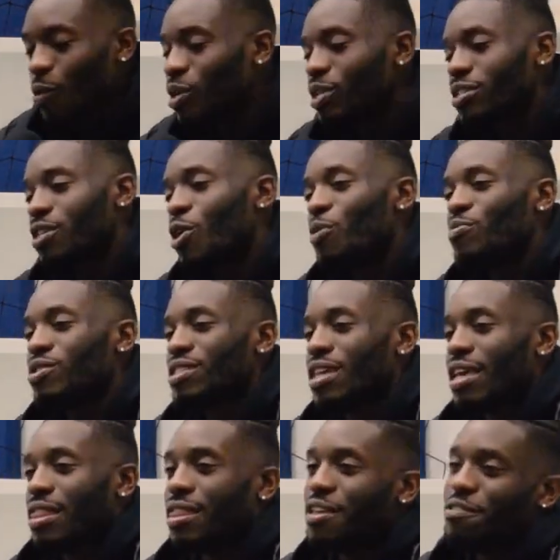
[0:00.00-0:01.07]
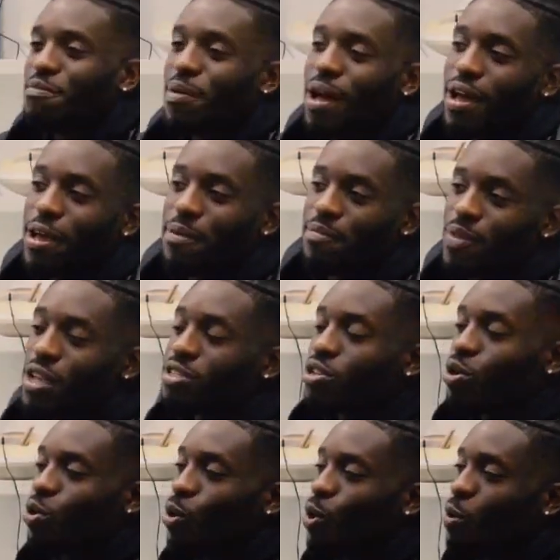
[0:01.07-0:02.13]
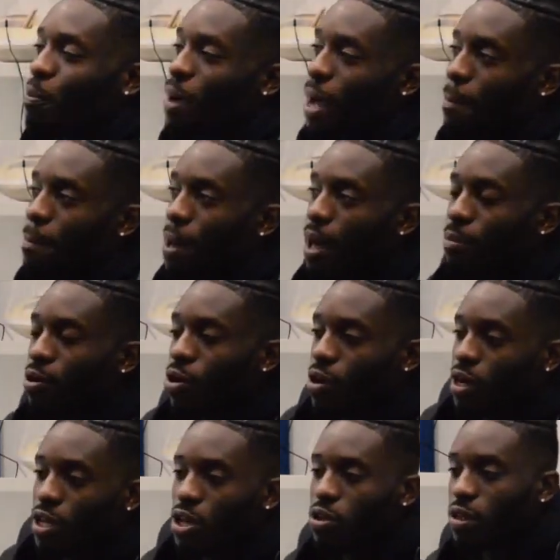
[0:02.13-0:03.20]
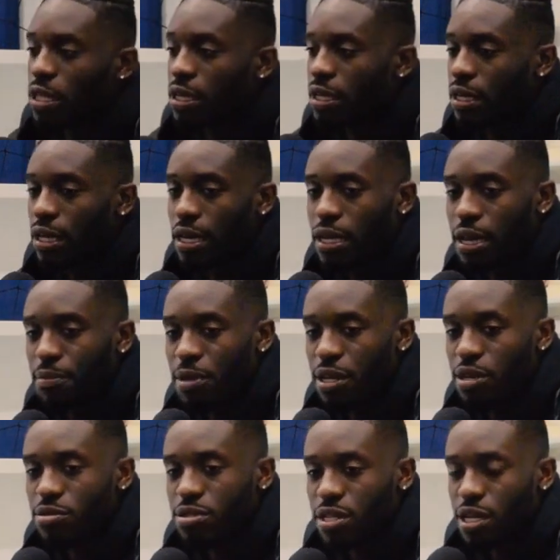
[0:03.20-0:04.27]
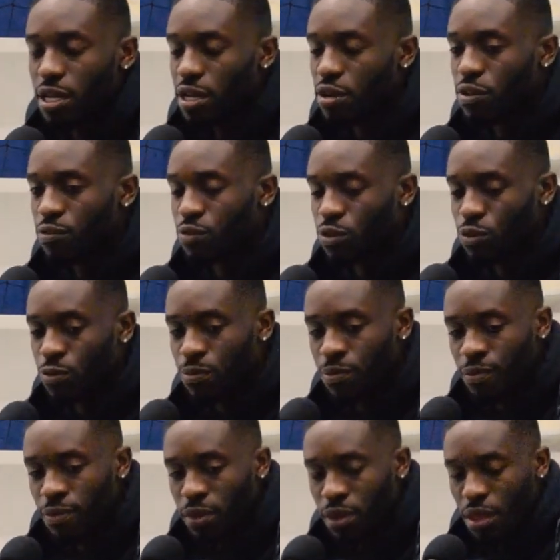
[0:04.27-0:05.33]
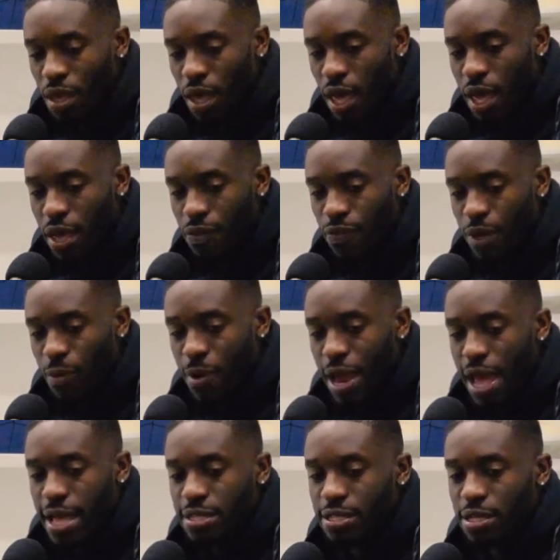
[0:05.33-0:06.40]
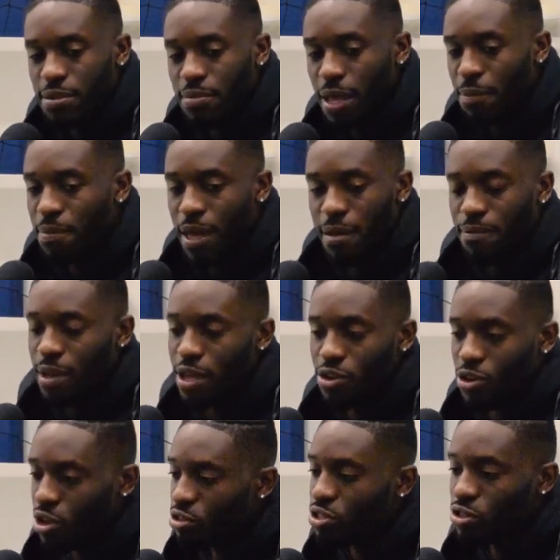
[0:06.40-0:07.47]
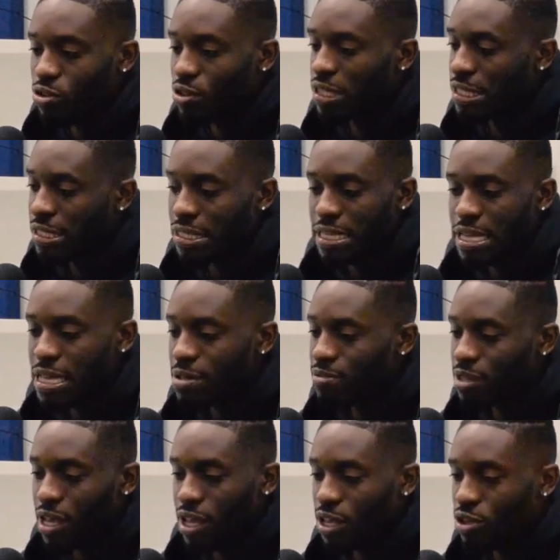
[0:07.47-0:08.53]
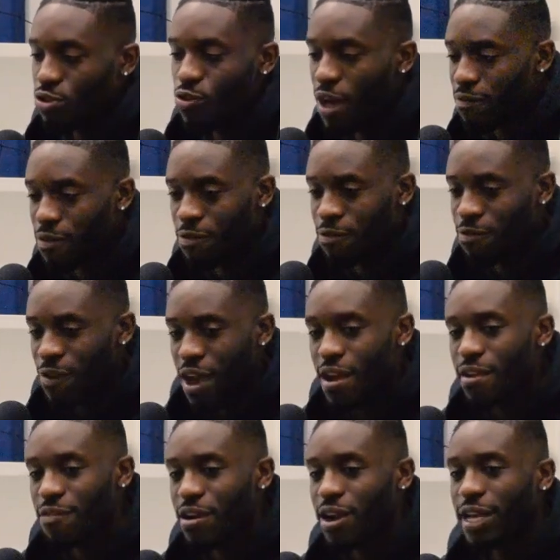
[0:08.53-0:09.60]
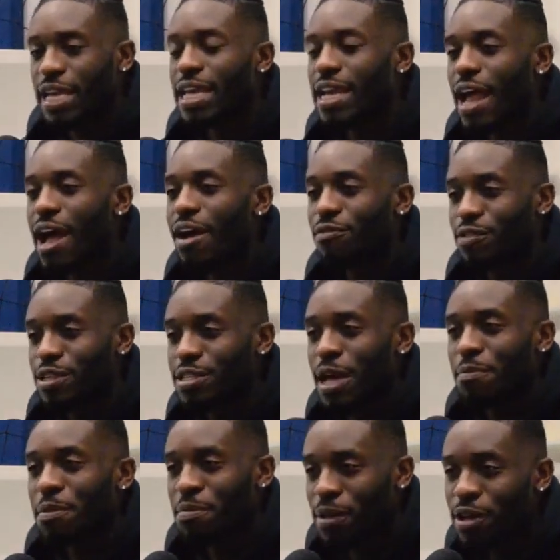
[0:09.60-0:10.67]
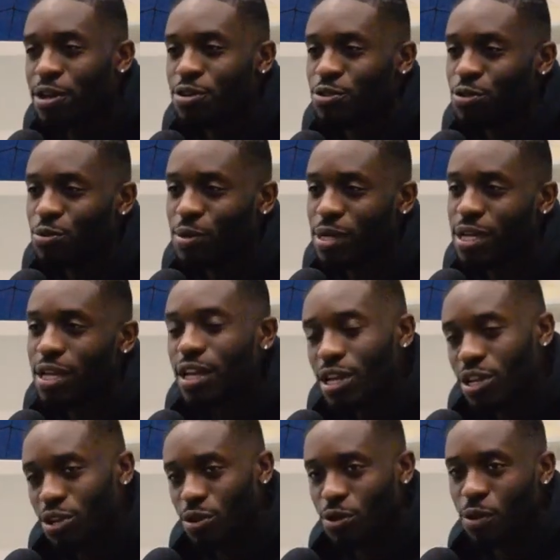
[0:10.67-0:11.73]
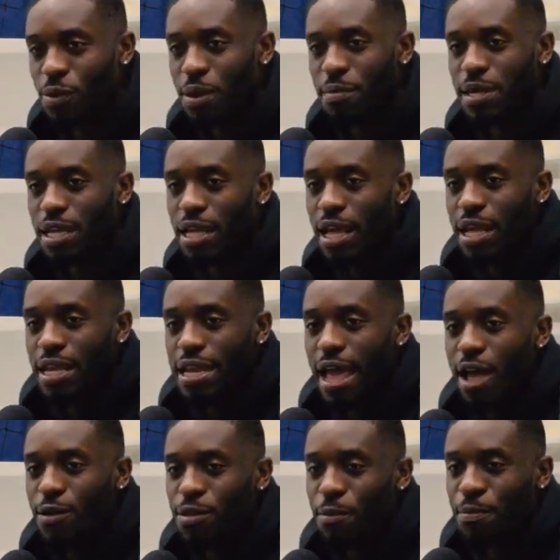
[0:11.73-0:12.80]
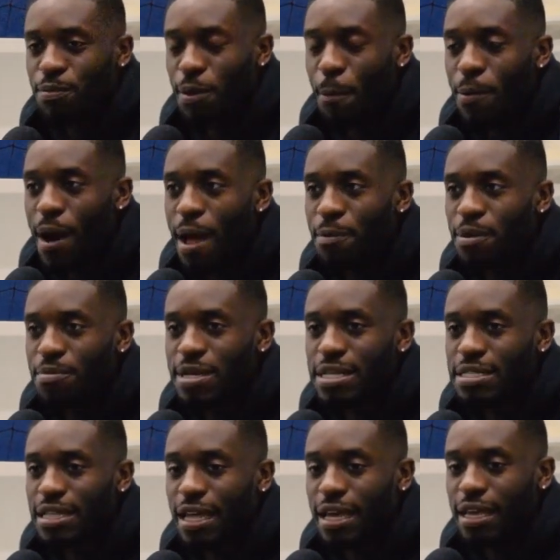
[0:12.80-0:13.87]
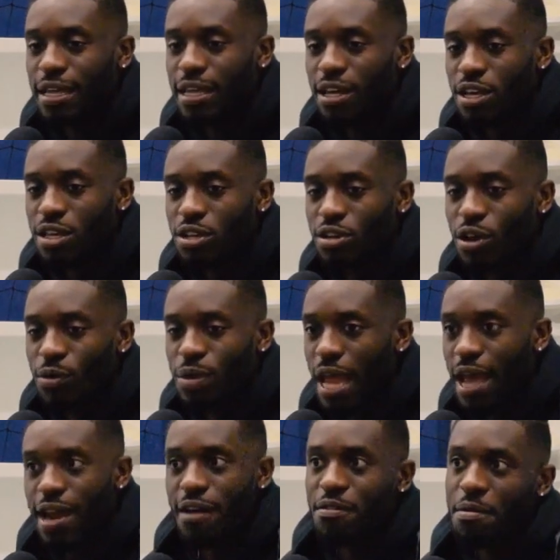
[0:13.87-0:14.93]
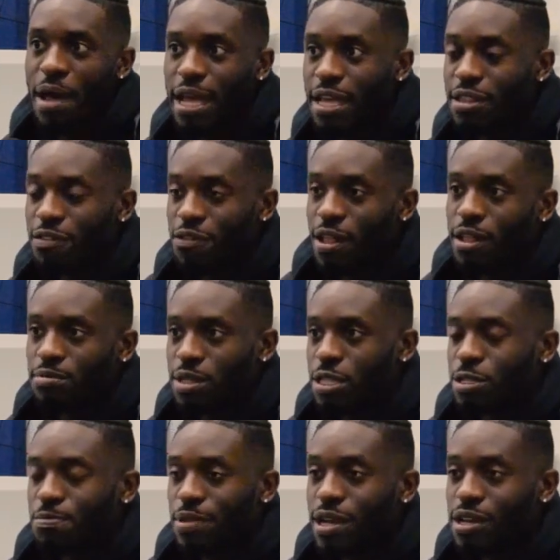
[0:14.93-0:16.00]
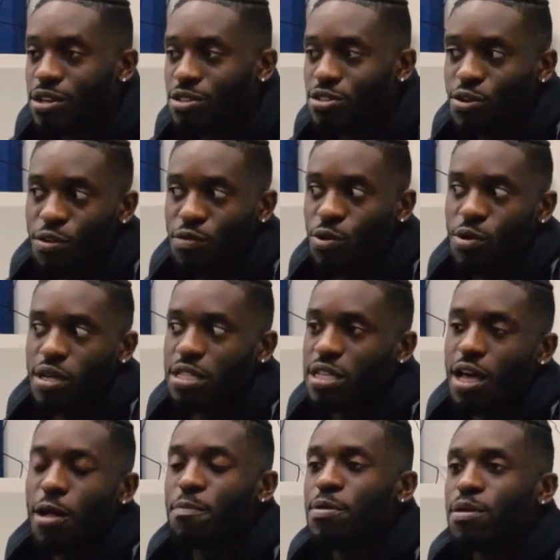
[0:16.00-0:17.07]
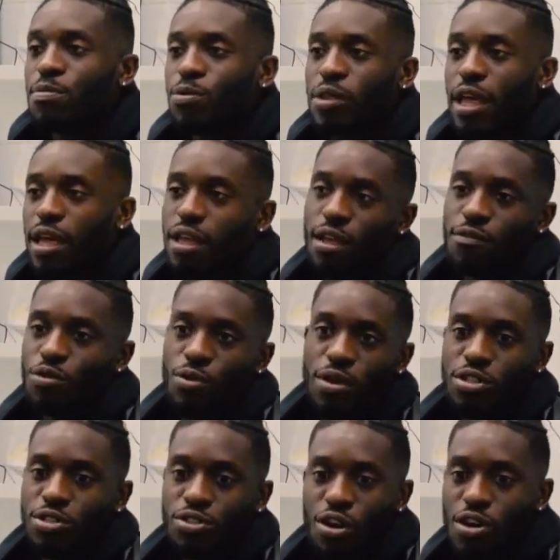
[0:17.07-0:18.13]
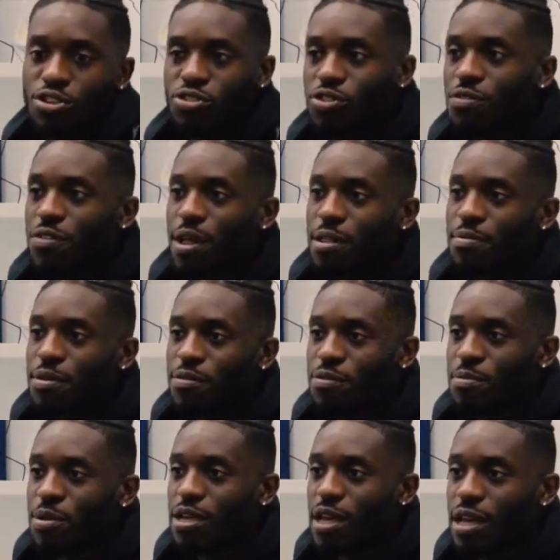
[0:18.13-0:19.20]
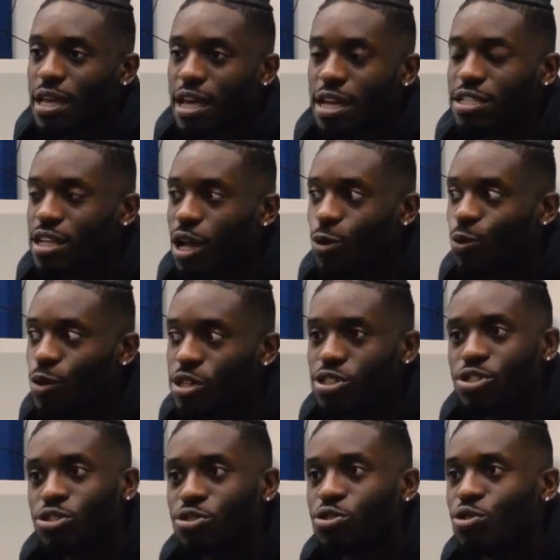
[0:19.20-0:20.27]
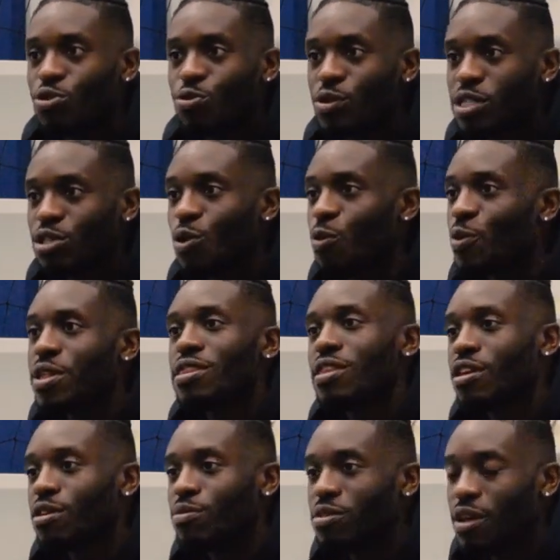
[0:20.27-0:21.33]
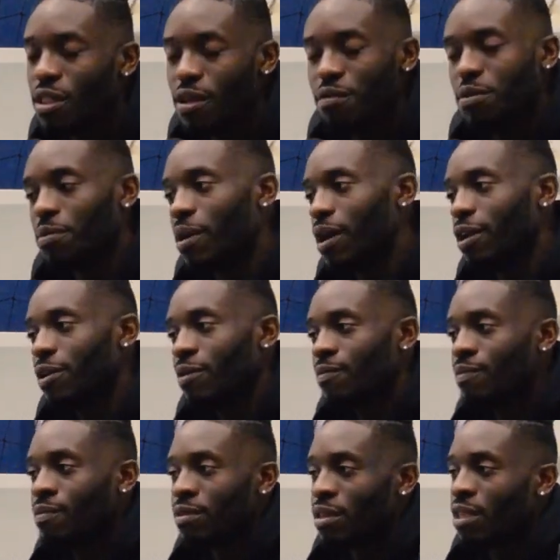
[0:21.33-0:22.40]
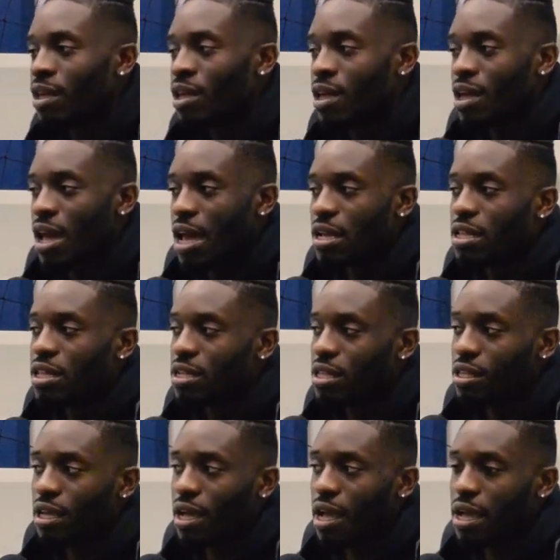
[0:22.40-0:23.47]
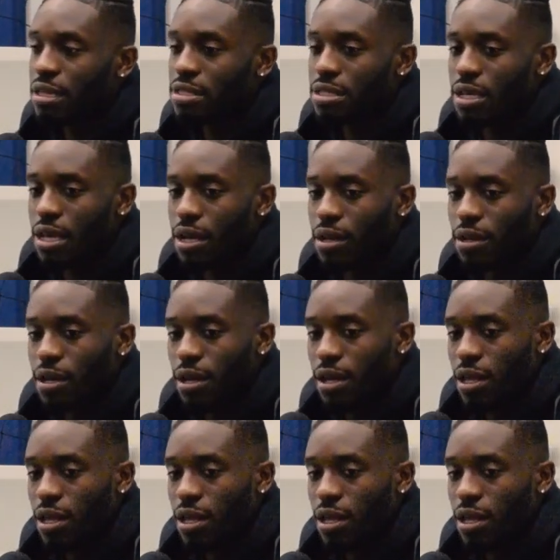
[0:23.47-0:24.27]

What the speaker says: want to almost say live by. It's a quote by Pep Guardiola, and I mean he was in an interview, and they were asking him like, Pep, man, you're coaching all these teams. Like you have a very, very keen eye for the type of players you want. Yeah. You know what I mean? Now the problem is like, you know, not everybody can develop these players. So if you were to tell people like, if you were to start your development from a young age, like what should you do? What's the one thing you would tell everybody? And he looked at the guy and said,